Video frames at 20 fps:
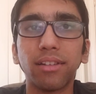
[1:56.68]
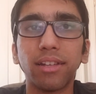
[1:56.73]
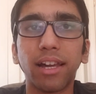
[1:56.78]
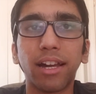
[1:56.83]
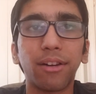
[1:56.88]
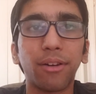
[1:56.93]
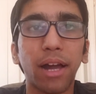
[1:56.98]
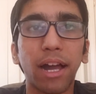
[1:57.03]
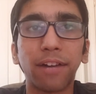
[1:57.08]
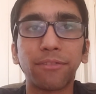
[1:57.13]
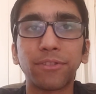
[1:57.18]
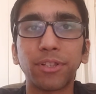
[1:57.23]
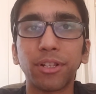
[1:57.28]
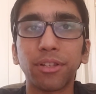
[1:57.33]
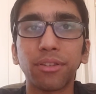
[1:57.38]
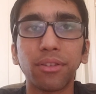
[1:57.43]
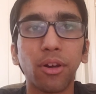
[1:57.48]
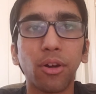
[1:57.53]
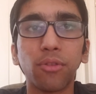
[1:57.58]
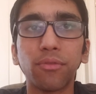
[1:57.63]
Now, after
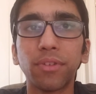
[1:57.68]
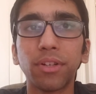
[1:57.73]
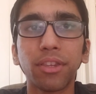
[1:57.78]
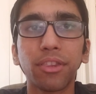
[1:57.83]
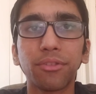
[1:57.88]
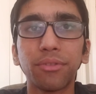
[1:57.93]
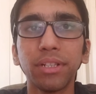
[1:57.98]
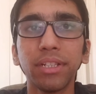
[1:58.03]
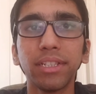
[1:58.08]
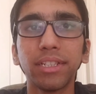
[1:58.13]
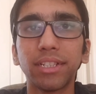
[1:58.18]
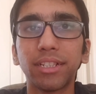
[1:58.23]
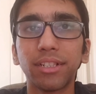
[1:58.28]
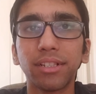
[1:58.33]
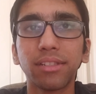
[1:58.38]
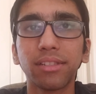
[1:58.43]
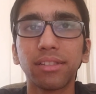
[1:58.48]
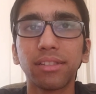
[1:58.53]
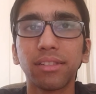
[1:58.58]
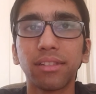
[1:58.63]
over 3
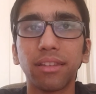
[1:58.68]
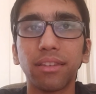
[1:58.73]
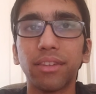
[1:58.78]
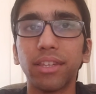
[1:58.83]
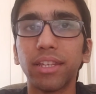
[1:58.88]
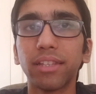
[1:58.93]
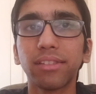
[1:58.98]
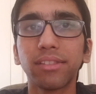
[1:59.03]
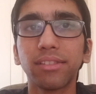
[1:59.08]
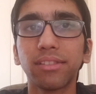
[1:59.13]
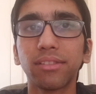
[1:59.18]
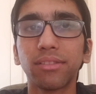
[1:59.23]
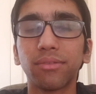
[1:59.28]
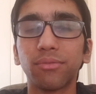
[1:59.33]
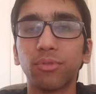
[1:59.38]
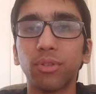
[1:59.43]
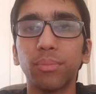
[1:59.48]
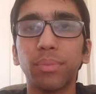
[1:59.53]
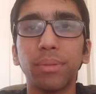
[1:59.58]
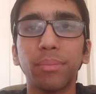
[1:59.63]
years, this
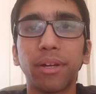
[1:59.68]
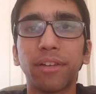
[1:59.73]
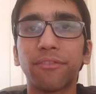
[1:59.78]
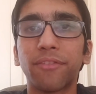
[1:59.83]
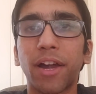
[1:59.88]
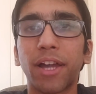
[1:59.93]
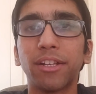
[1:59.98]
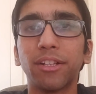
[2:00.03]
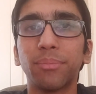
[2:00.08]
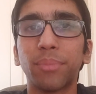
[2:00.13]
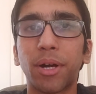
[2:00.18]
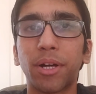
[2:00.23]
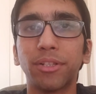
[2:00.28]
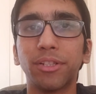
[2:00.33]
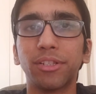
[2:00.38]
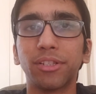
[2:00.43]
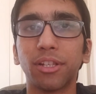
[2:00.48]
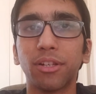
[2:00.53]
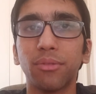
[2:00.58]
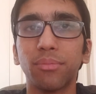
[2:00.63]
will be my final
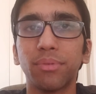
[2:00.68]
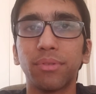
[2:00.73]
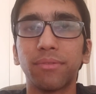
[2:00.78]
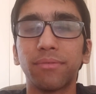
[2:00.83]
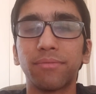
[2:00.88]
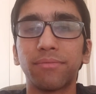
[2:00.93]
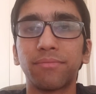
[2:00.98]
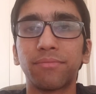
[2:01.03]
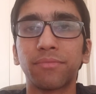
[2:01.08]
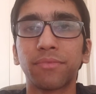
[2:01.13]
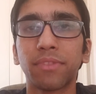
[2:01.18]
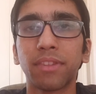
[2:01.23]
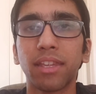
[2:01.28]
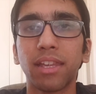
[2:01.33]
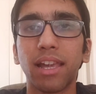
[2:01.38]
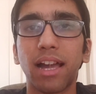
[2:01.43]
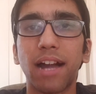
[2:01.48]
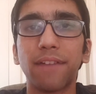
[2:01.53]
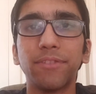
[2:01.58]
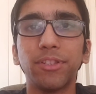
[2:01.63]
Ponderscope.
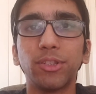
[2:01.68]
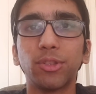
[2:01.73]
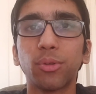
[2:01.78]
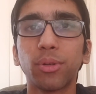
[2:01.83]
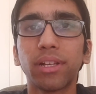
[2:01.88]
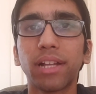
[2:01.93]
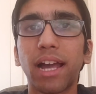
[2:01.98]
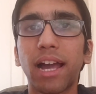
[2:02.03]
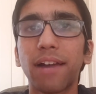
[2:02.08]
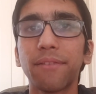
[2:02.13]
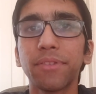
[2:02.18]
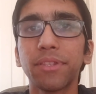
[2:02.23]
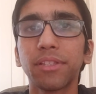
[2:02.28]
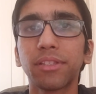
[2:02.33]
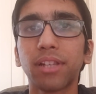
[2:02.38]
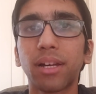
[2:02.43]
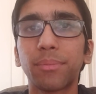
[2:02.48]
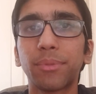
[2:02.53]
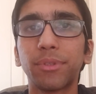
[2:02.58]
I've enjoyed having this